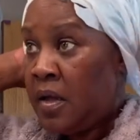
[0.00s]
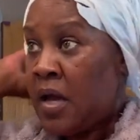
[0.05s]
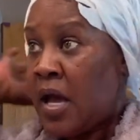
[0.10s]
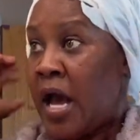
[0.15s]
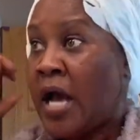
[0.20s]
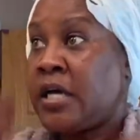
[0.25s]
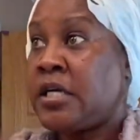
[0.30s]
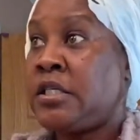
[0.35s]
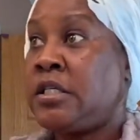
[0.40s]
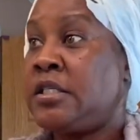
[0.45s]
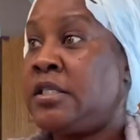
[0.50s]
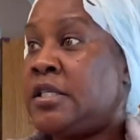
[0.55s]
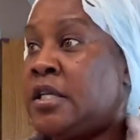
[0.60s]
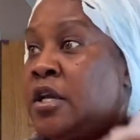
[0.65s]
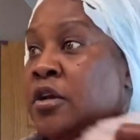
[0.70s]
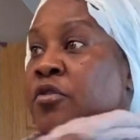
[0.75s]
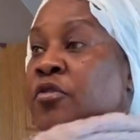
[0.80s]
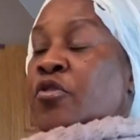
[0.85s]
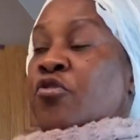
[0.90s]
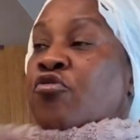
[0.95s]
I could sit
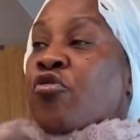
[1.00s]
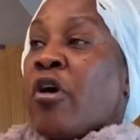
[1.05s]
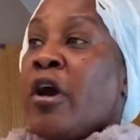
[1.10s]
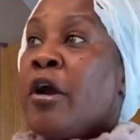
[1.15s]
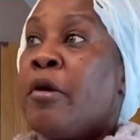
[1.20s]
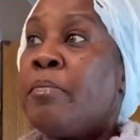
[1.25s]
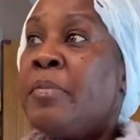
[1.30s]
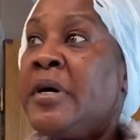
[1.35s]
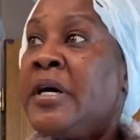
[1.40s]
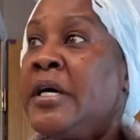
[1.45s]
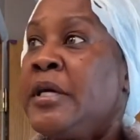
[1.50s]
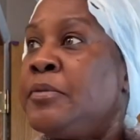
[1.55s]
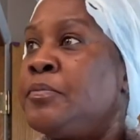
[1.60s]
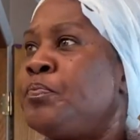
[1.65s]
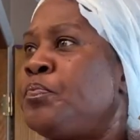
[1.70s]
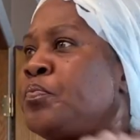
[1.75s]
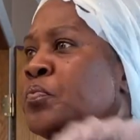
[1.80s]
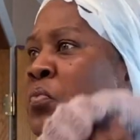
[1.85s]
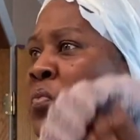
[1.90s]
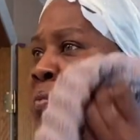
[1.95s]
under the dryer, but
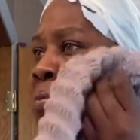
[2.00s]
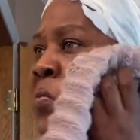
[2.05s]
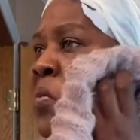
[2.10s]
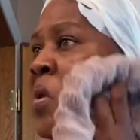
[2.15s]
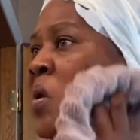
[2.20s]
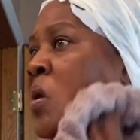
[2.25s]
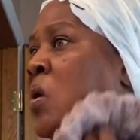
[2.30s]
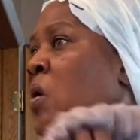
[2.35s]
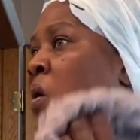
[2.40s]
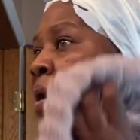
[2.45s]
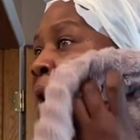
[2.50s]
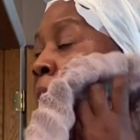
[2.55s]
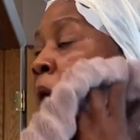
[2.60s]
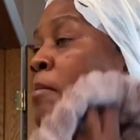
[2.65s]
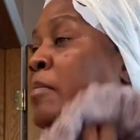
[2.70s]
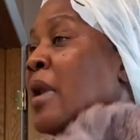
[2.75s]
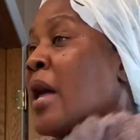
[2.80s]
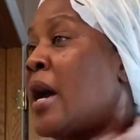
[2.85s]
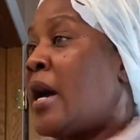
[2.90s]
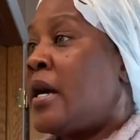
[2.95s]
I'm
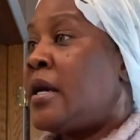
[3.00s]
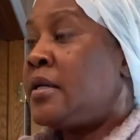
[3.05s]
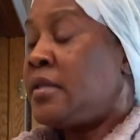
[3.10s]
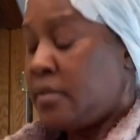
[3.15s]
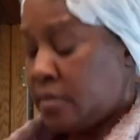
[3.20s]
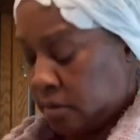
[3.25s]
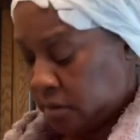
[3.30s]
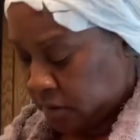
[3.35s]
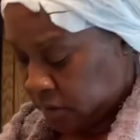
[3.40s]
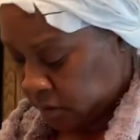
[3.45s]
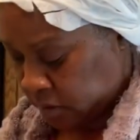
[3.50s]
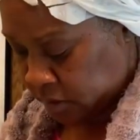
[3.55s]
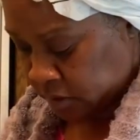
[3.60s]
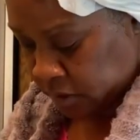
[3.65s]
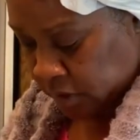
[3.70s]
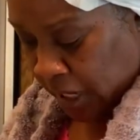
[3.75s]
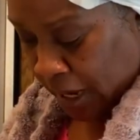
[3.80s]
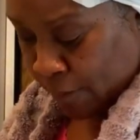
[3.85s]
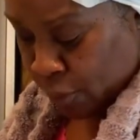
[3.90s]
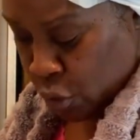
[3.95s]
not.
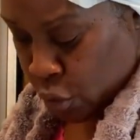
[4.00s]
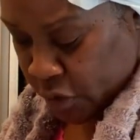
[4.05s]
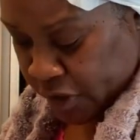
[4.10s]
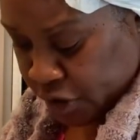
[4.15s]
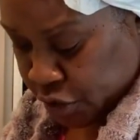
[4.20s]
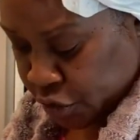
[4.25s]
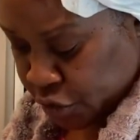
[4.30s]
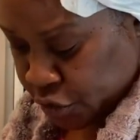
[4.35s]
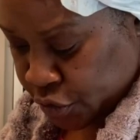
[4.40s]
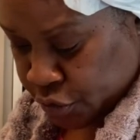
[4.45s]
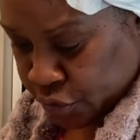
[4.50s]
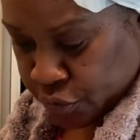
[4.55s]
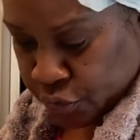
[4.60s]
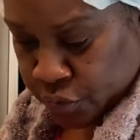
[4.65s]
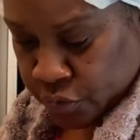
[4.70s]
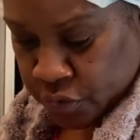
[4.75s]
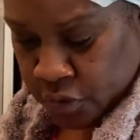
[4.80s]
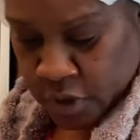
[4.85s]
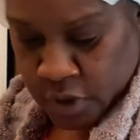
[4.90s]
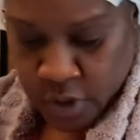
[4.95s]
I'm going to